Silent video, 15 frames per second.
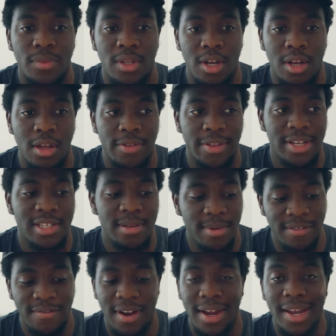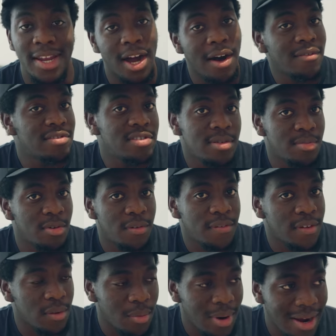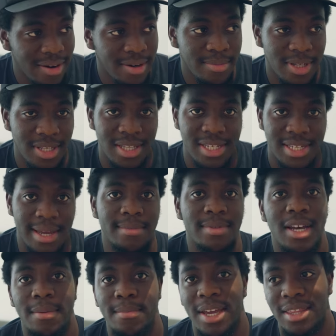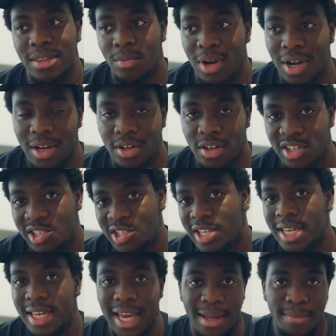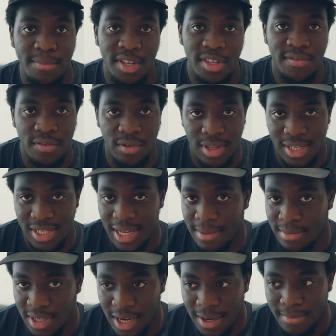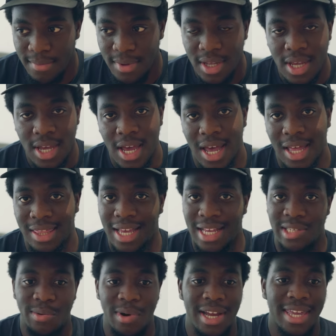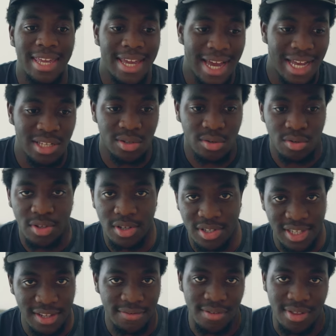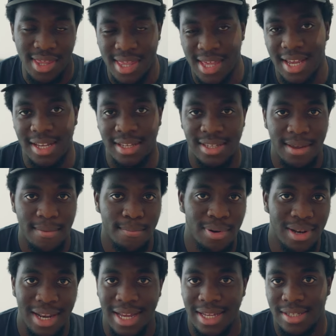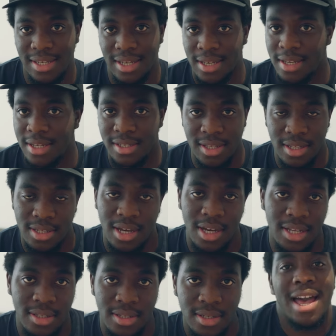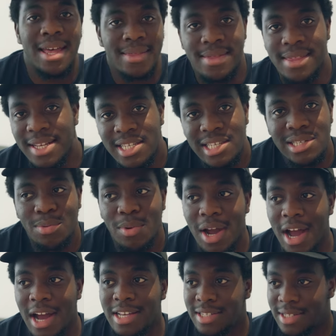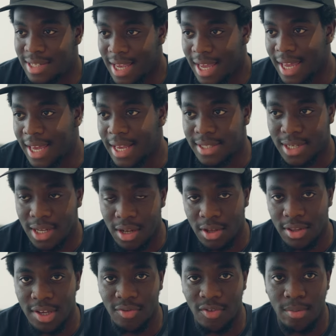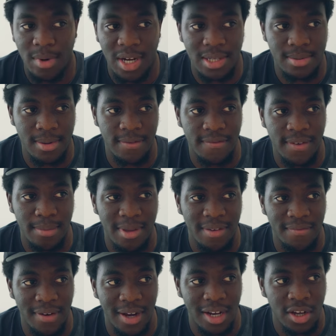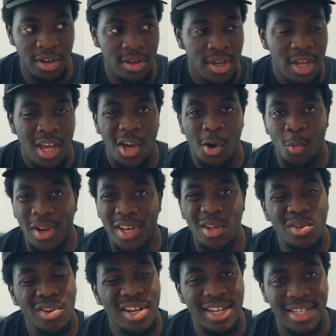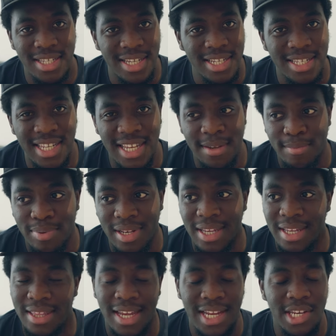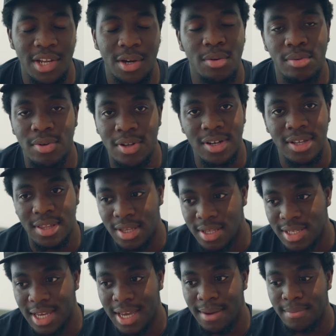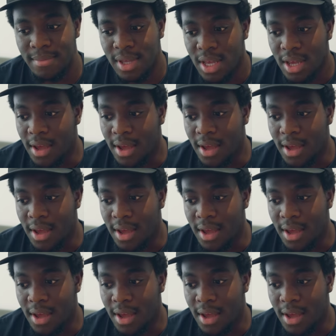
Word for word: the clothing to be very comfortable for the wearer, but at the same time make the wearer look chic and beautiful at the same time. And that's why he has all those different things in place in his designs. And this is where I say his clothing reminds me of Phoebe Philo. When you look at it deeply, they don't look the same.